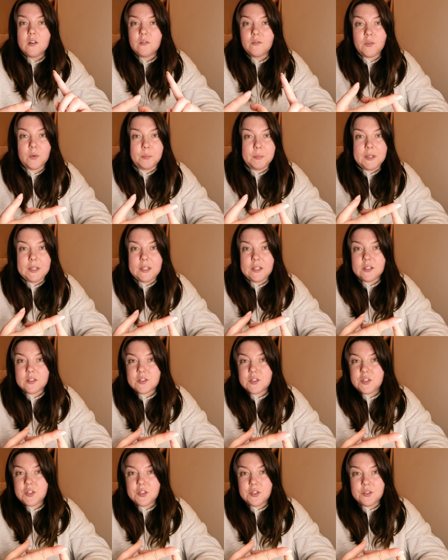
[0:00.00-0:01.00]
for me
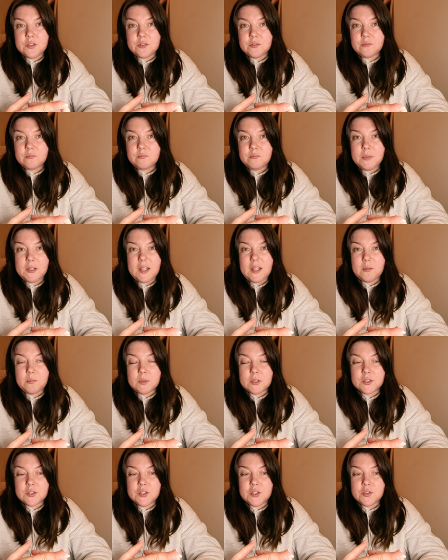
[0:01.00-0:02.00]
to be
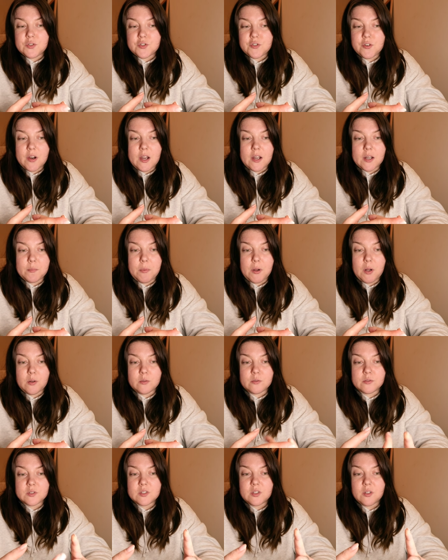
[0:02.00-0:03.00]
able to track, but
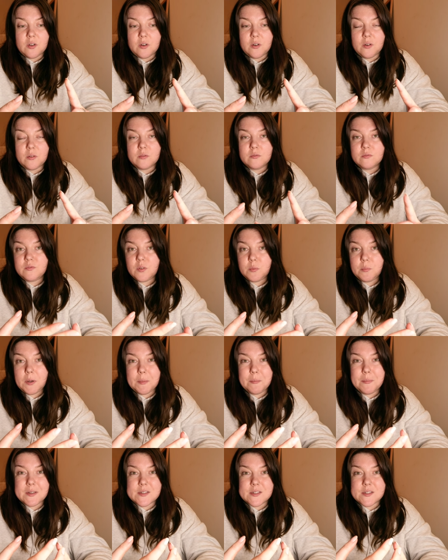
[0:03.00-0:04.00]
also for my
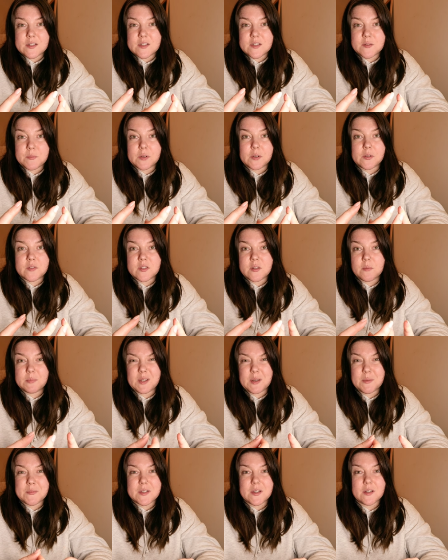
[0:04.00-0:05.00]
business, because
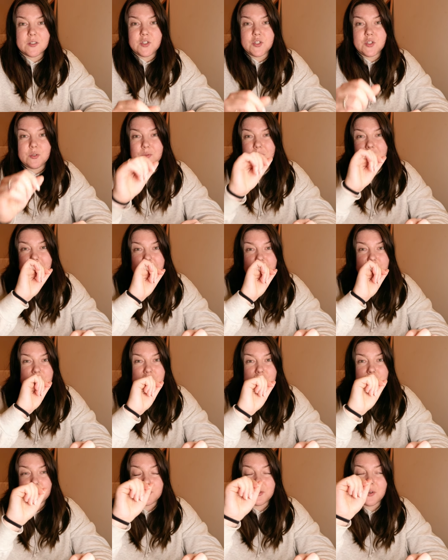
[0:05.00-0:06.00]
sometimes I do need
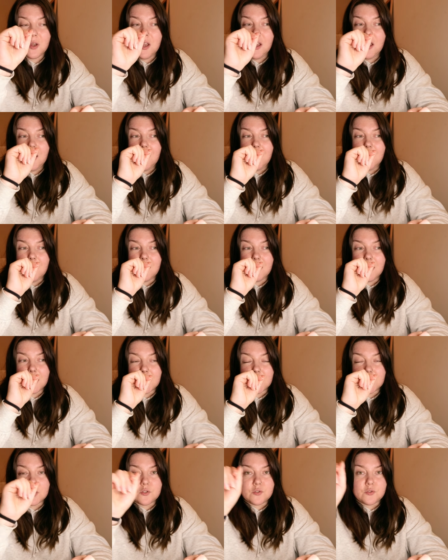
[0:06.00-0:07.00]
to
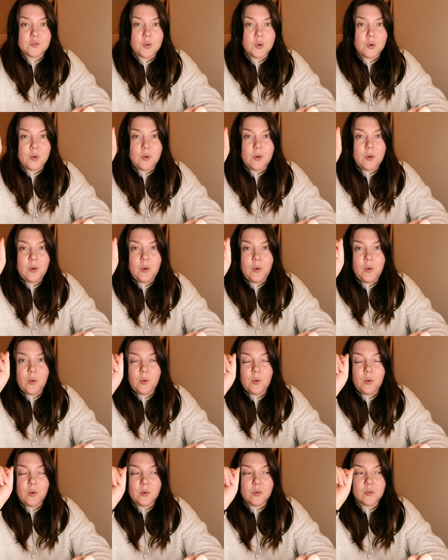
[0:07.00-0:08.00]
like draw
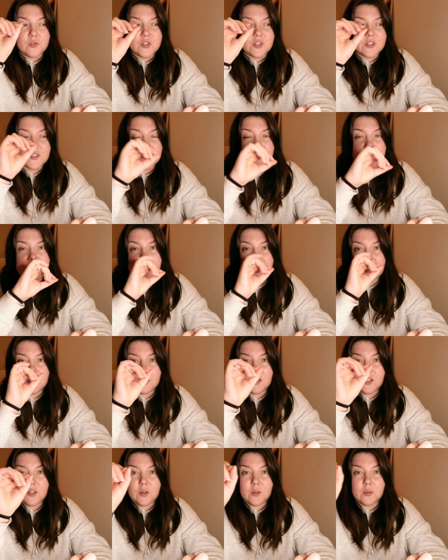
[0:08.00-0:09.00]
or just,
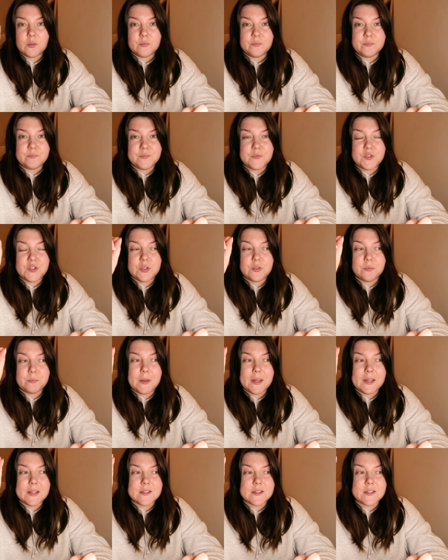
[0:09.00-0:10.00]
you know, do
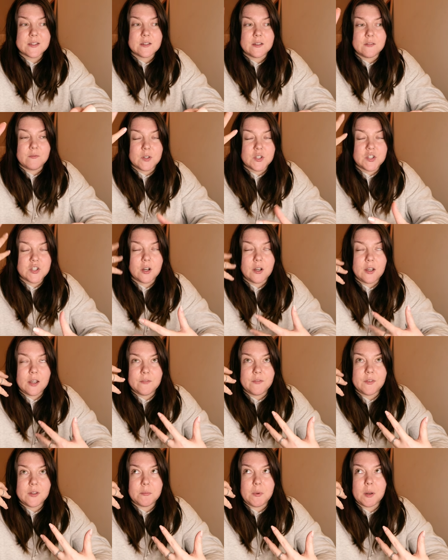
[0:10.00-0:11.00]
bits which I
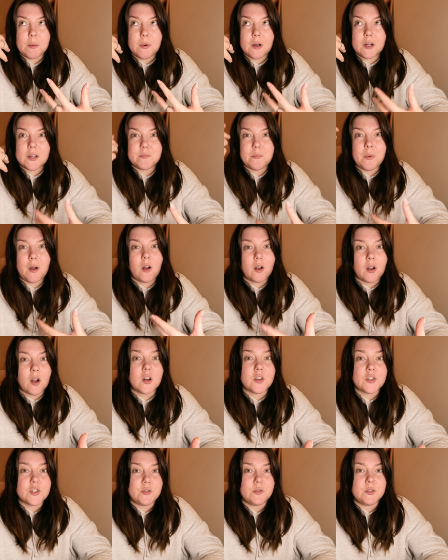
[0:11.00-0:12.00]
have in my mind, but I
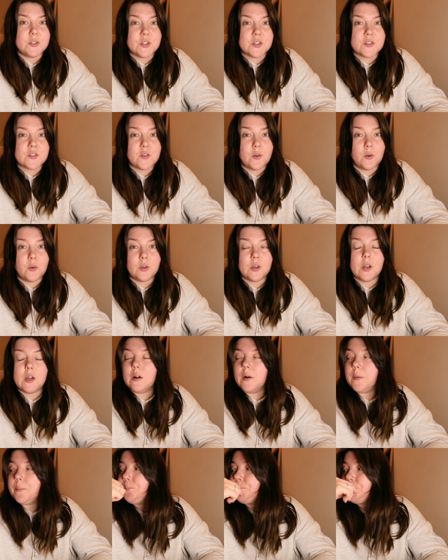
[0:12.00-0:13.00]
can't do it just on
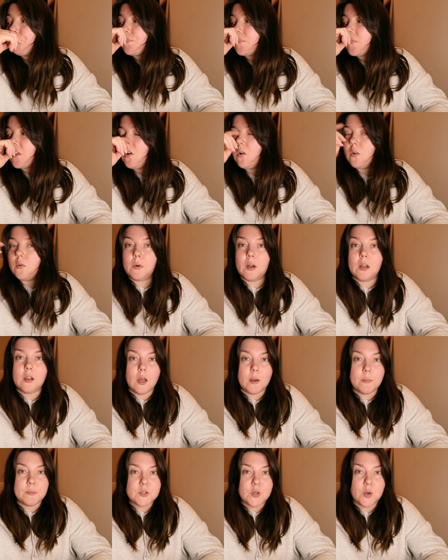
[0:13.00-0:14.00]
a on my
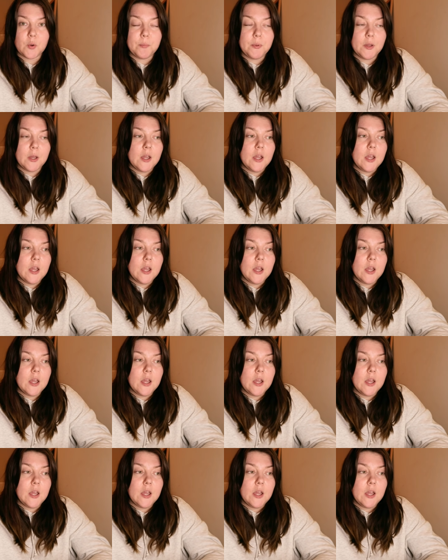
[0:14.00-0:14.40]
laptop.